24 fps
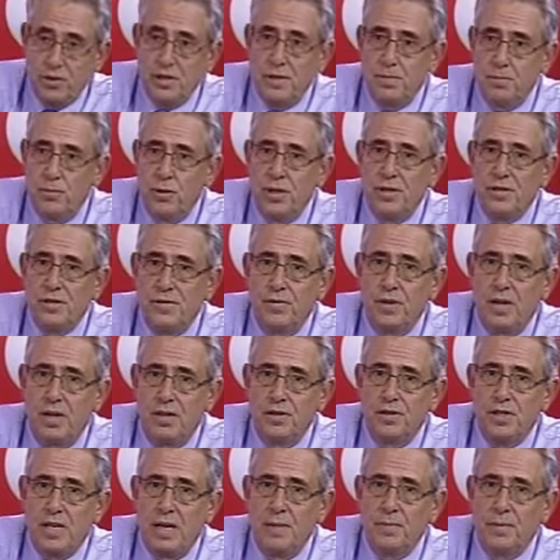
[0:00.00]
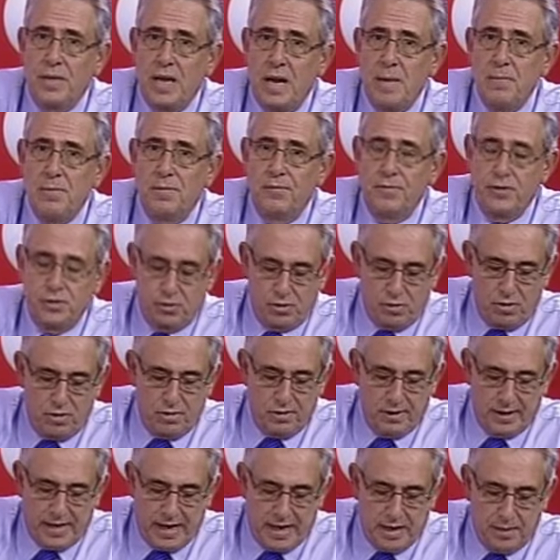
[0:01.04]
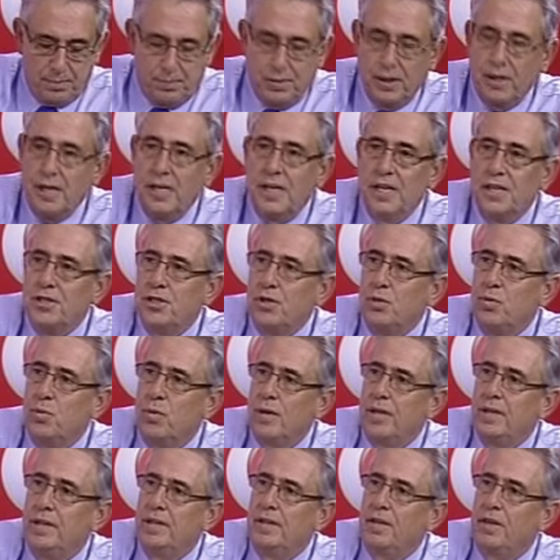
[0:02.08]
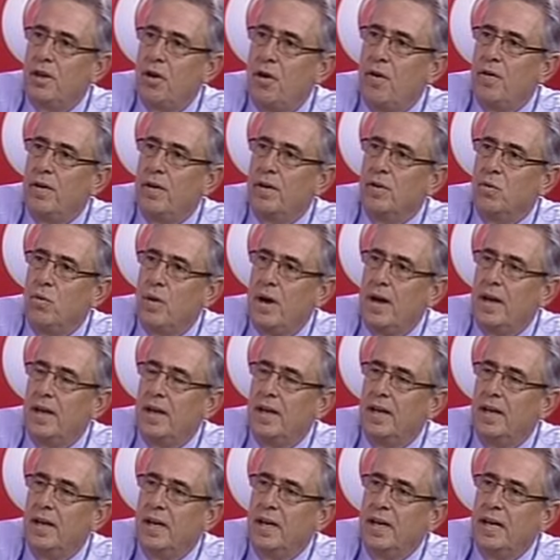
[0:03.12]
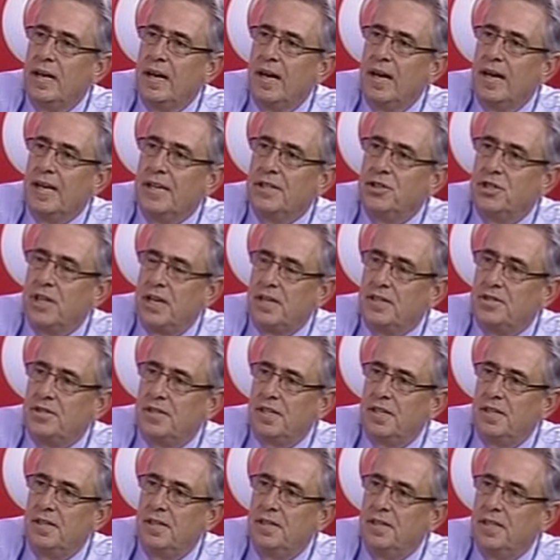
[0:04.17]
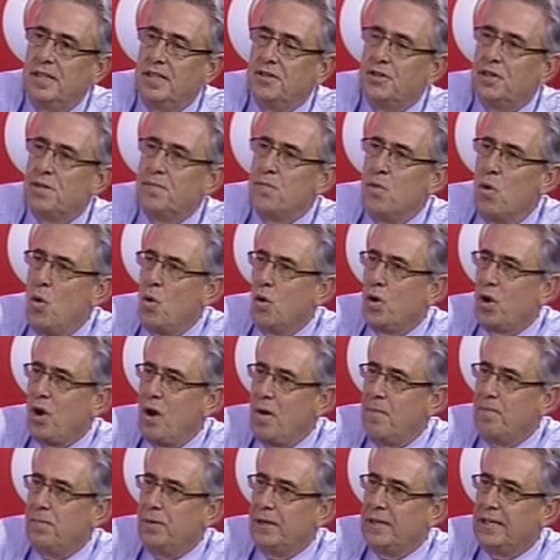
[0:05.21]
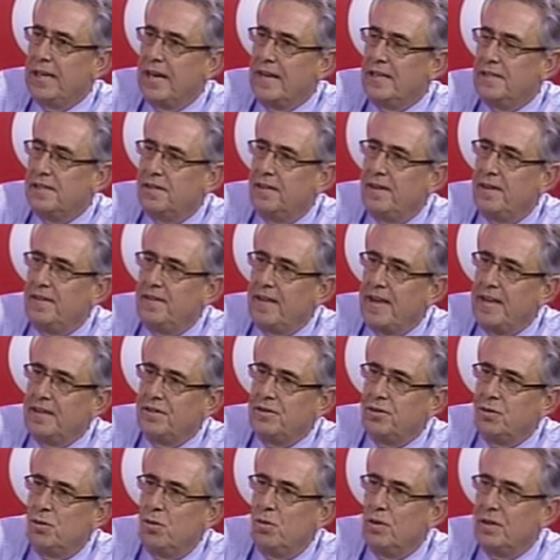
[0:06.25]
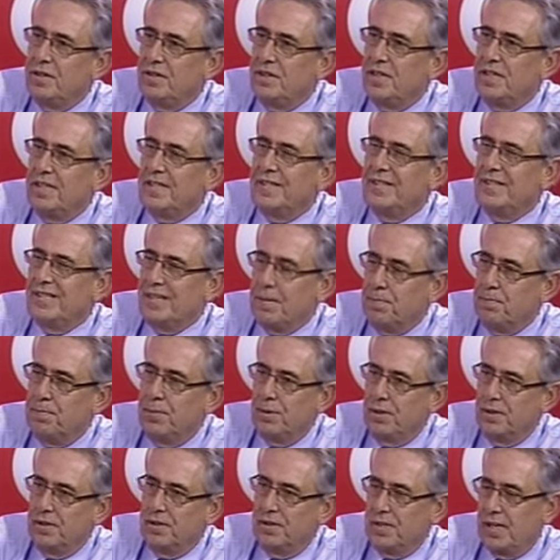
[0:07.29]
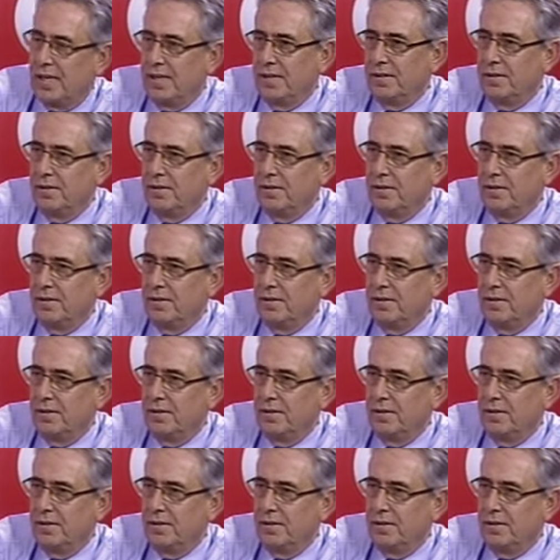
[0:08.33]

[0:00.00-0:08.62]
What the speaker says: impressive last time, came off a strong gallop to win going away. Justin, is it more complicated than that, or is it as simple as that?